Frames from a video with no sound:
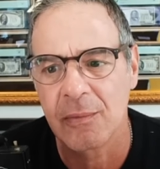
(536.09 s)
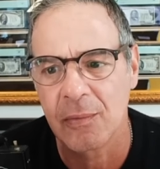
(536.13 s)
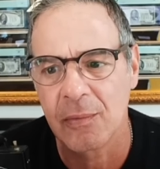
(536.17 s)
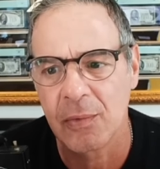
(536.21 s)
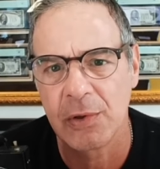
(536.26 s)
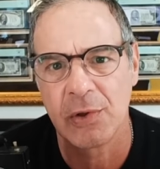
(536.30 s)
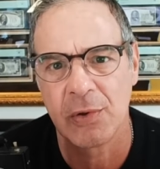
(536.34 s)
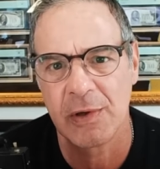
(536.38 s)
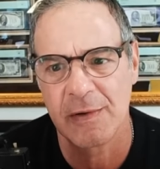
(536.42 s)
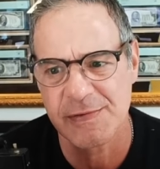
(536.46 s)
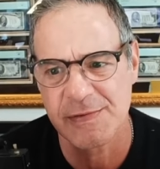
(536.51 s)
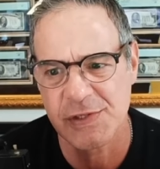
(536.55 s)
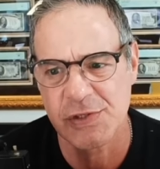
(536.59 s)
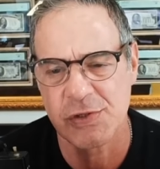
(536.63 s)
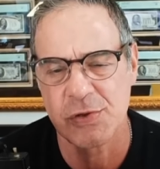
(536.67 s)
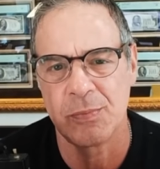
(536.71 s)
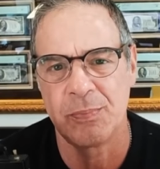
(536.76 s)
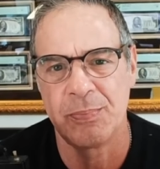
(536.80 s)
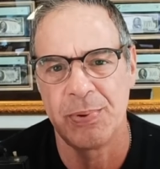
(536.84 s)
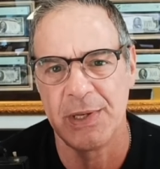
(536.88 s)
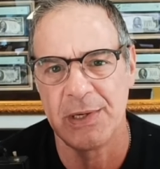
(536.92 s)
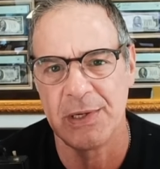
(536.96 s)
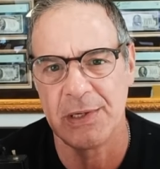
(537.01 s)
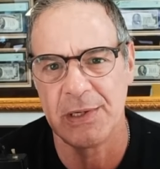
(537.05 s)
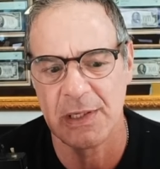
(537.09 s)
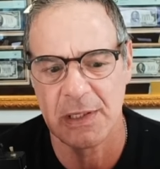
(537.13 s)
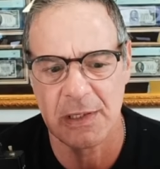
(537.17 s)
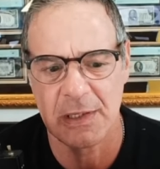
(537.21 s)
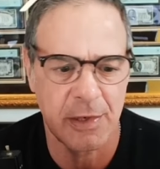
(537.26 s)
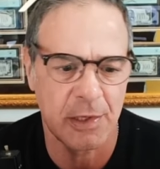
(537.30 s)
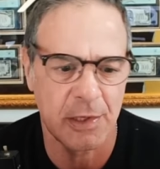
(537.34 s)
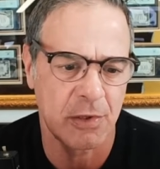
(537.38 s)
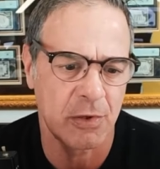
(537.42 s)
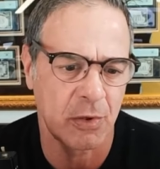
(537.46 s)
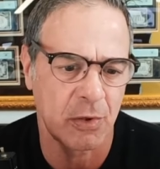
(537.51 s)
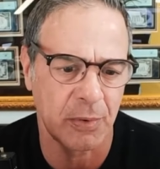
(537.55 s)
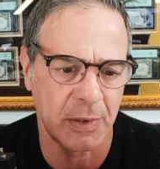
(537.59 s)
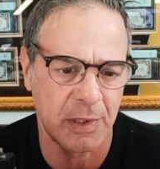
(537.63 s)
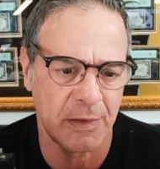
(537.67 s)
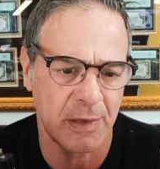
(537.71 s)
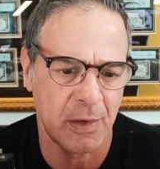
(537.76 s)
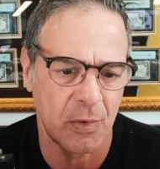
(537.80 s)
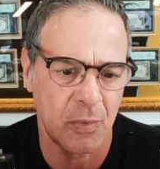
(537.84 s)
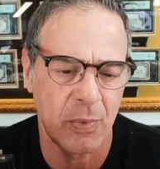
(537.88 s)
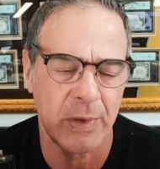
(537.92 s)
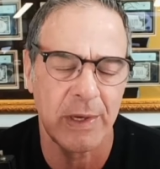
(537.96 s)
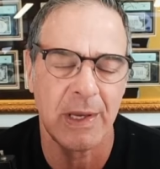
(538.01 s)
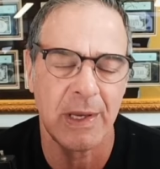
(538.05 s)
When you have stupidity to the degree
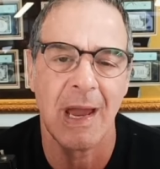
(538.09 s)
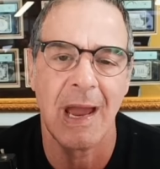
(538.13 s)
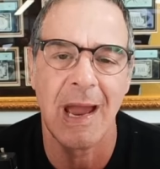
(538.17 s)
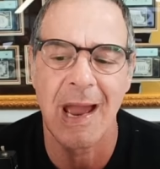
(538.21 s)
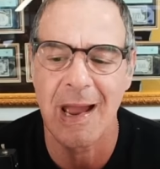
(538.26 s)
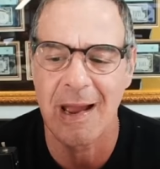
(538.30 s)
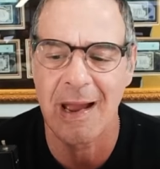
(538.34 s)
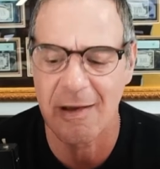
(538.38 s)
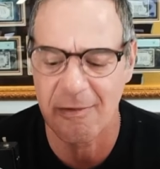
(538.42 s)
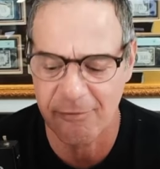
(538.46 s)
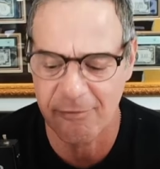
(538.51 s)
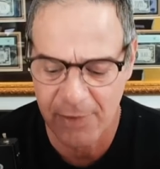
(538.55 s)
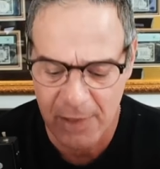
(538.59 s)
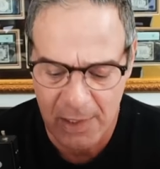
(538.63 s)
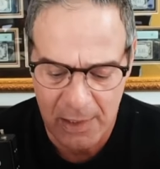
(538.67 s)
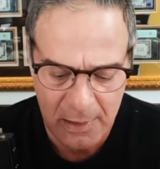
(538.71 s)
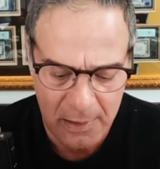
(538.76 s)
that we have